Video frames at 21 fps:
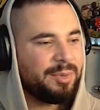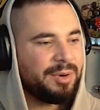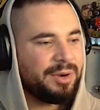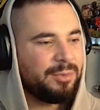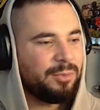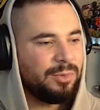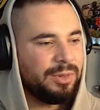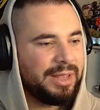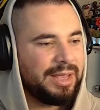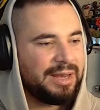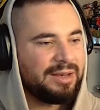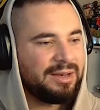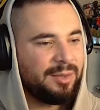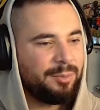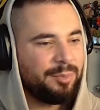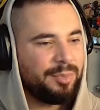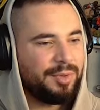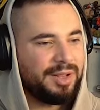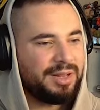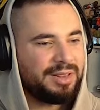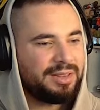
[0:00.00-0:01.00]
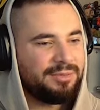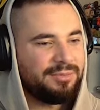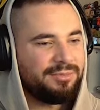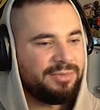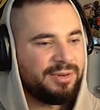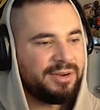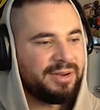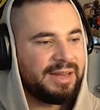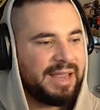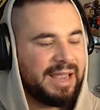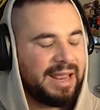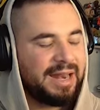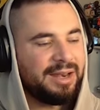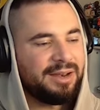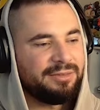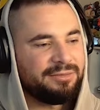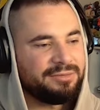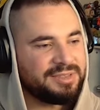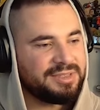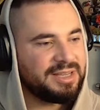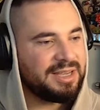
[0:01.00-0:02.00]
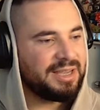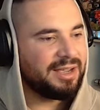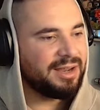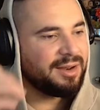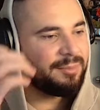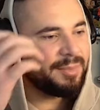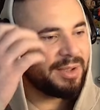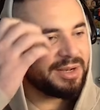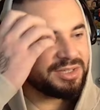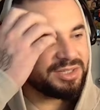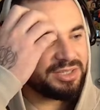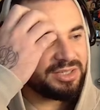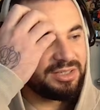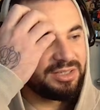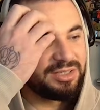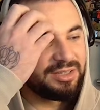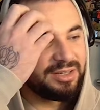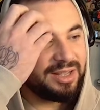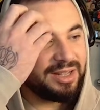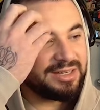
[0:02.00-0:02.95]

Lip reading: but it will end up at the very end of C, I'd imagine.